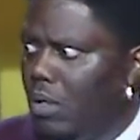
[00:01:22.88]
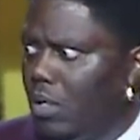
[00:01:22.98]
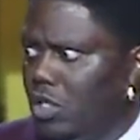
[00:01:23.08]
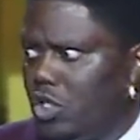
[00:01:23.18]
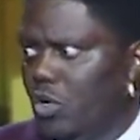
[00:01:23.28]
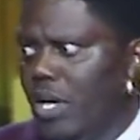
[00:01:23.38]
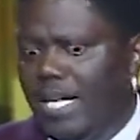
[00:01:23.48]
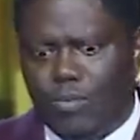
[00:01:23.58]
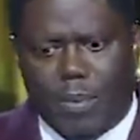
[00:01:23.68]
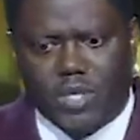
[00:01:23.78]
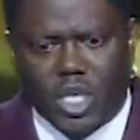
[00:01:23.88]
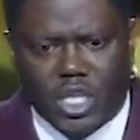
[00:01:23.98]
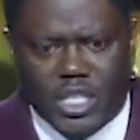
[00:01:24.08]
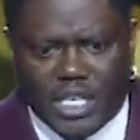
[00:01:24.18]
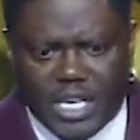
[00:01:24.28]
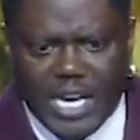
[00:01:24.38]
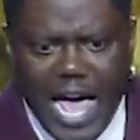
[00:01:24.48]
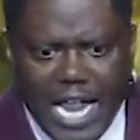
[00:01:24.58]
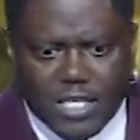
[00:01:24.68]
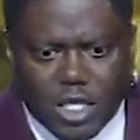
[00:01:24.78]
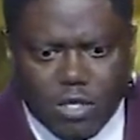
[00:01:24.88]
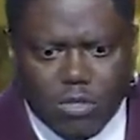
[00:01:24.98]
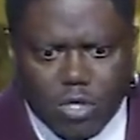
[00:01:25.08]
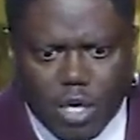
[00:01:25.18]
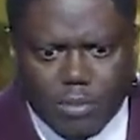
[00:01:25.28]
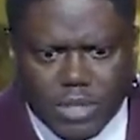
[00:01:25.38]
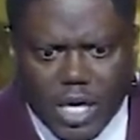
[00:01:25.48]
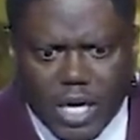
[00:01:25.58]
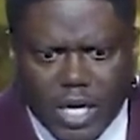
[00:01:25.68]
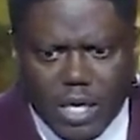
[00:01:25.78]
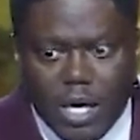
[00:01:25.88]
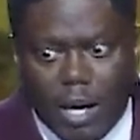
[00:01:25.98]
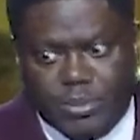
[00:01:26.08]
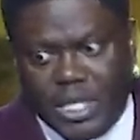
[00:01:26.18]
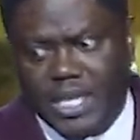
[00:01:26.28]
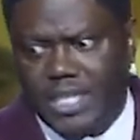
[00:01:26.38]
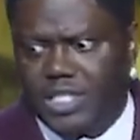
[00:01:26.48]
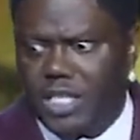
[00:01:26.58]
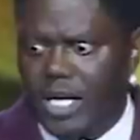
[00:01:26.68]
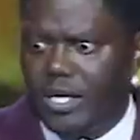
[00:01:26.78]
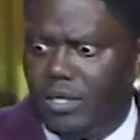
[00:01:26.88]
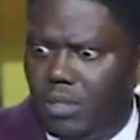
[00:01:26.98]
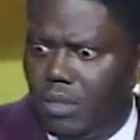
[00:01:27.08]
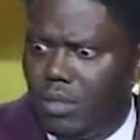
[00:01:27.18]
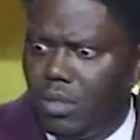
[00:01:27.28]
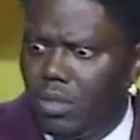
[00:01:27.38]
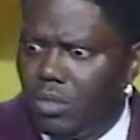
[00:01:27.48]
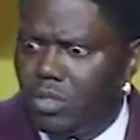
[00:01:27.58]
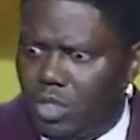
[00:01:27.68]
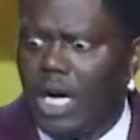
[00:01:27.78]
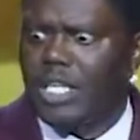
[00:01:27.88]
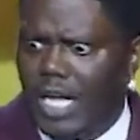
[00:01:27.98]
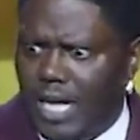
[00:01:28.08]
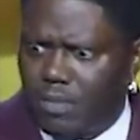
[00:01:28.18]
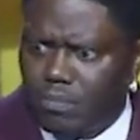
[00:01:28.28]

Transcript: As soon as you ask a woman to suck your dick to get an attitude, you know what I'm saying? I'm sick of that shit. Suck a dick.